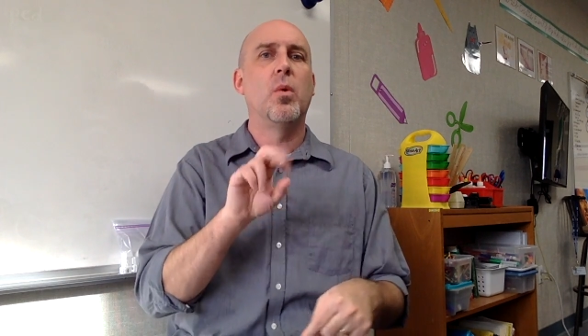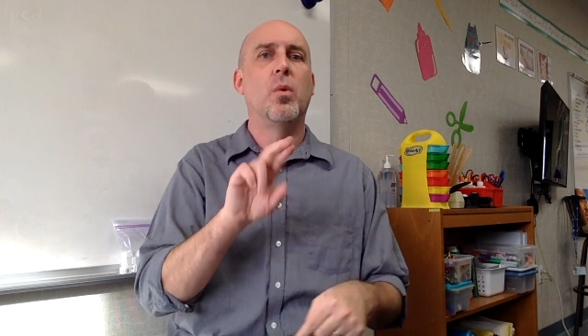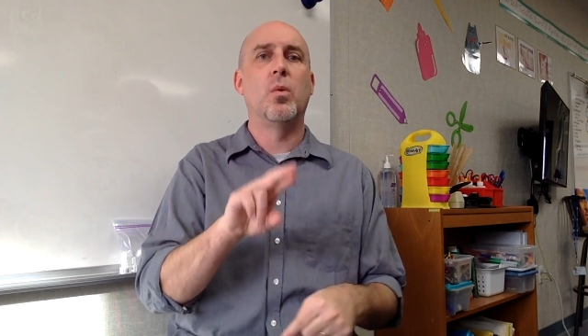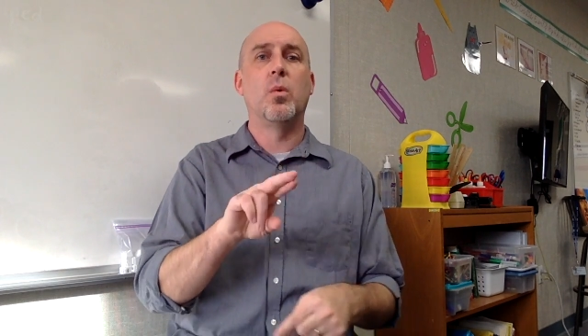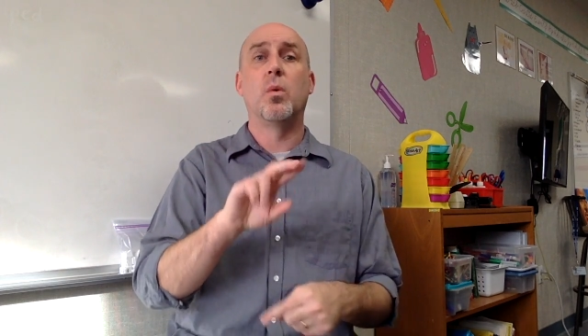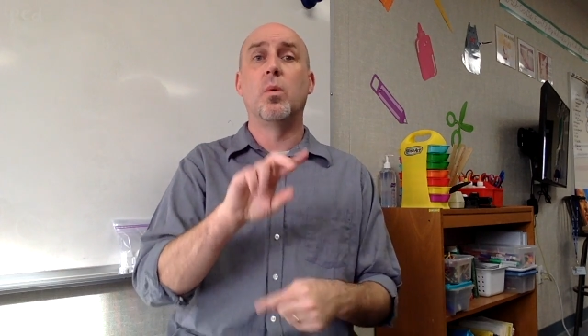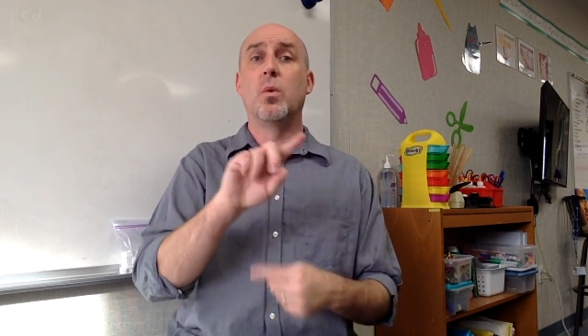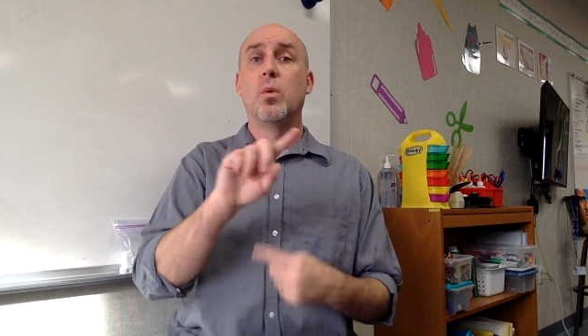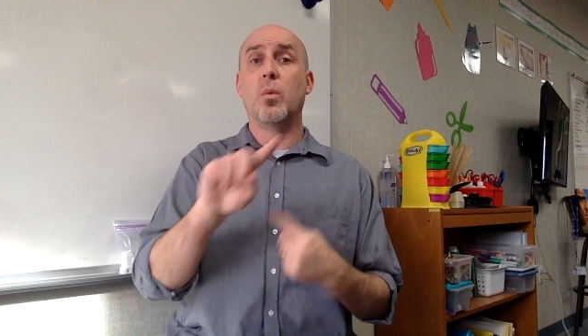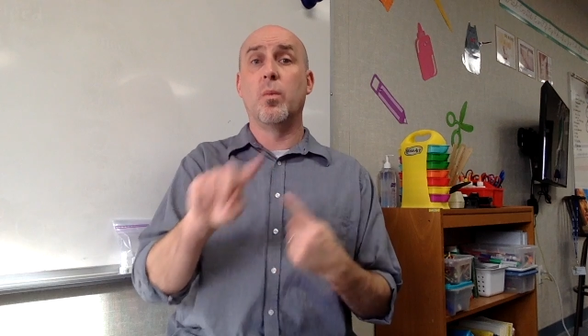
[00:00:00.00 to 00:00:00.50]

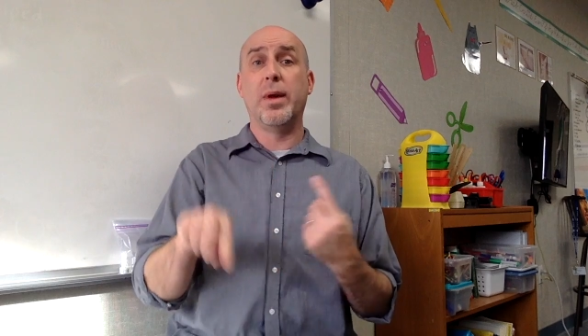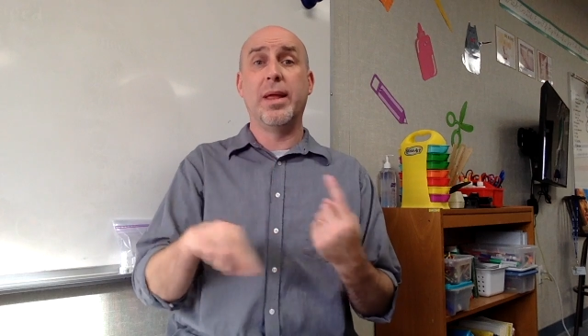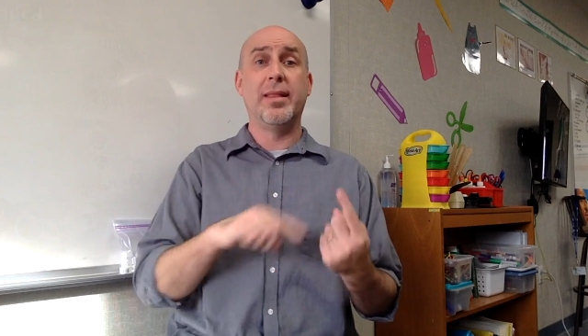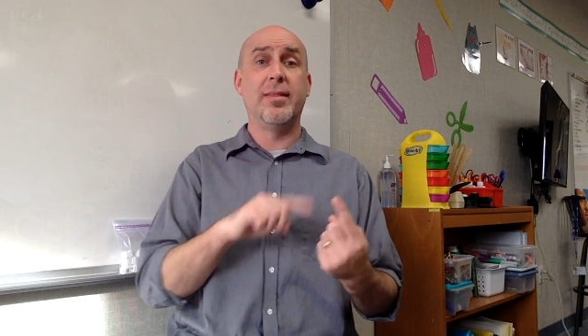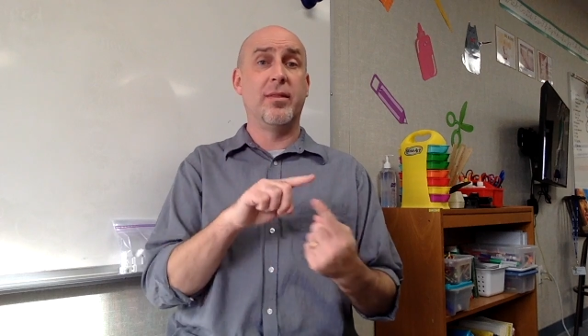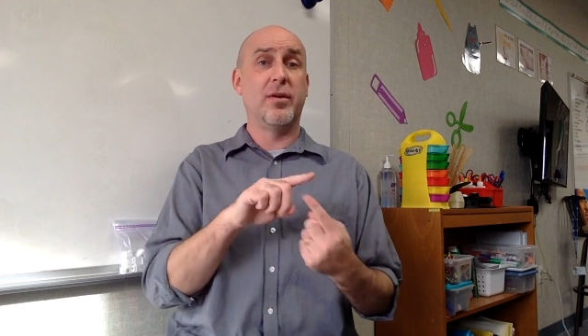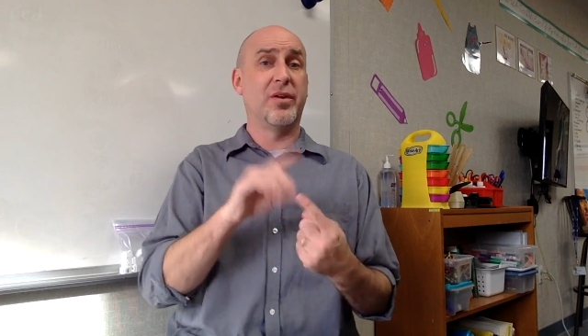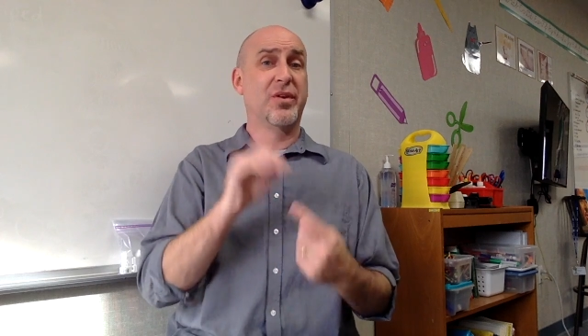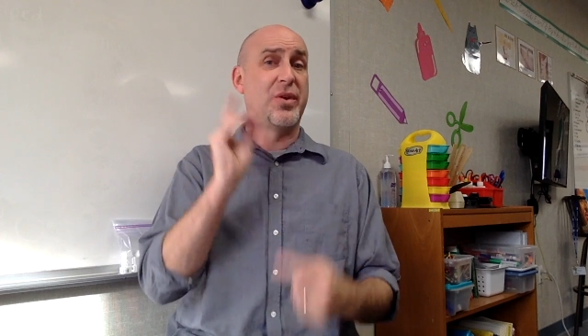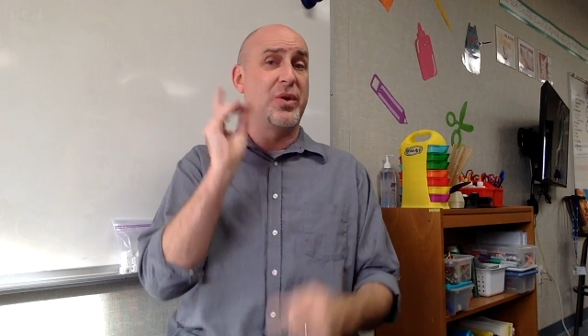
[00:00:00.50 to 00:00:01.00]
or
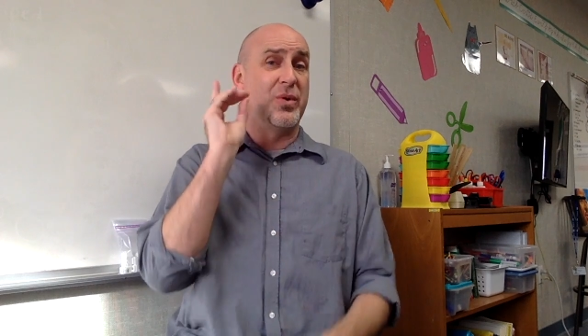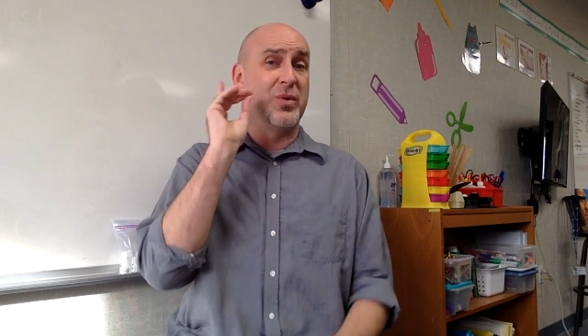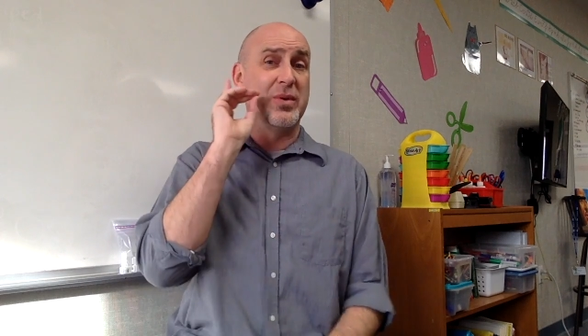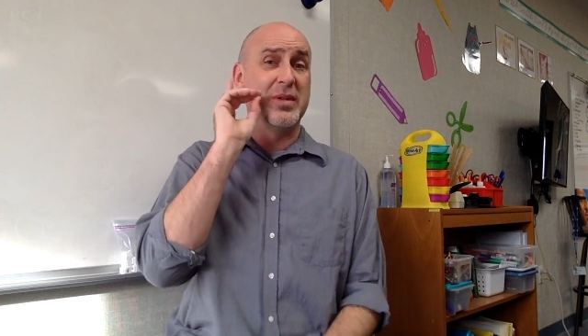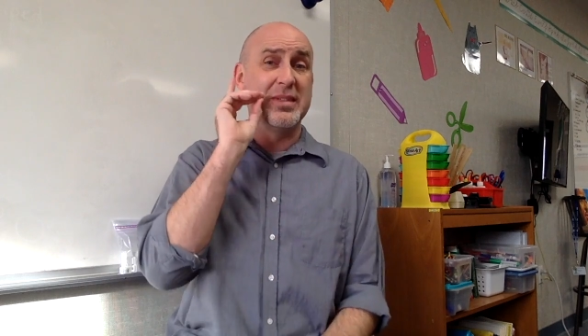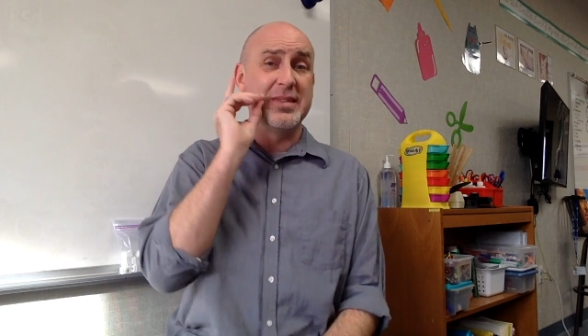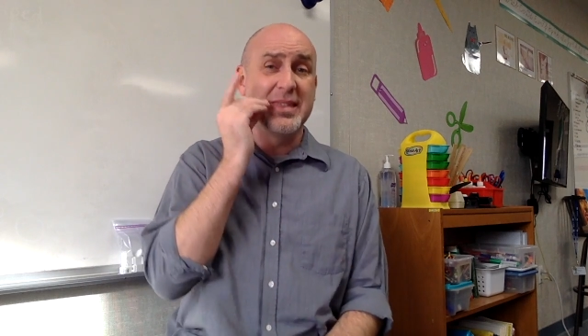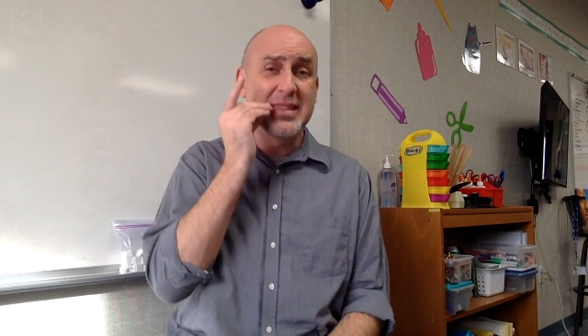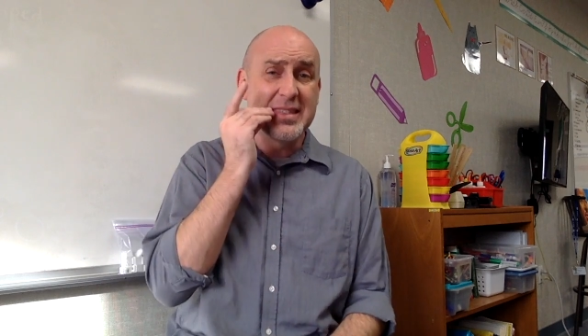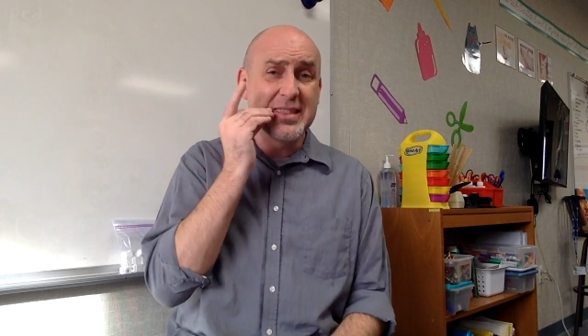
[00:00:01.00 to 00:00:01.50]
when they're going to go to
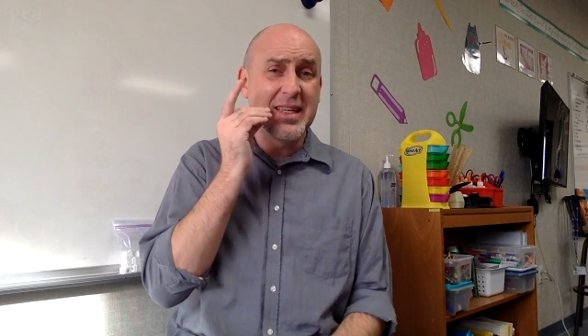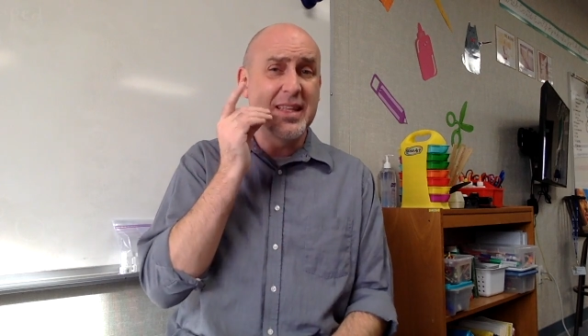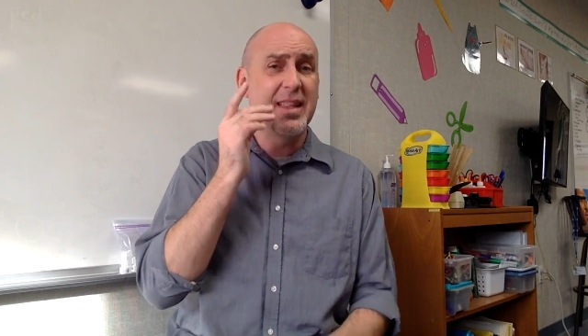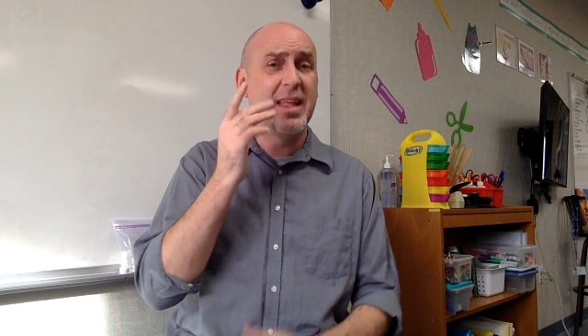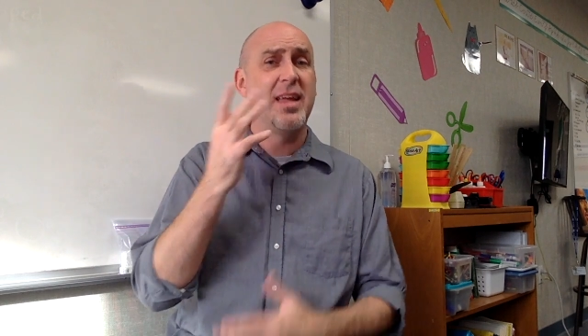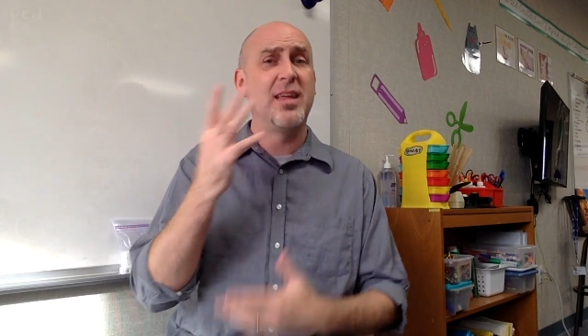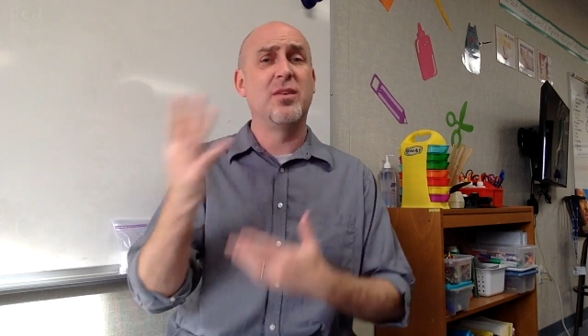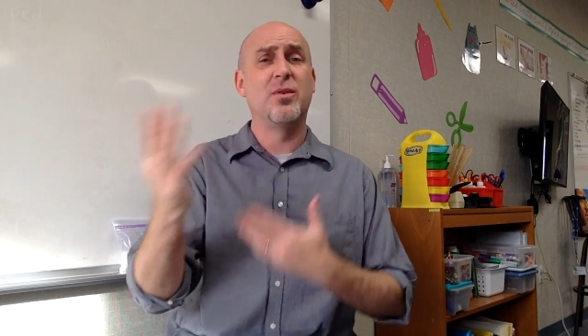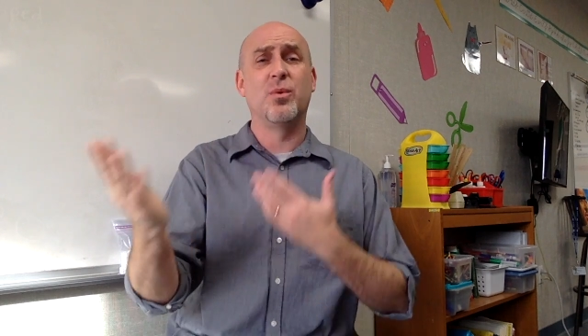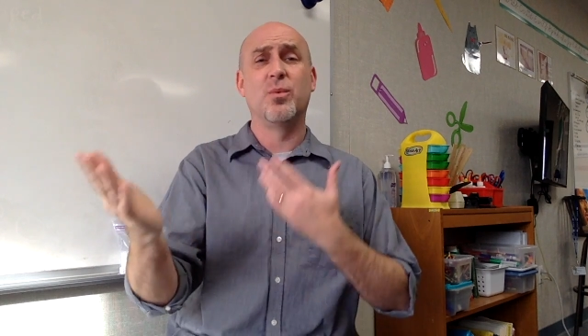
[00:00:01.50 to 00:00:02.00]
Disneyland,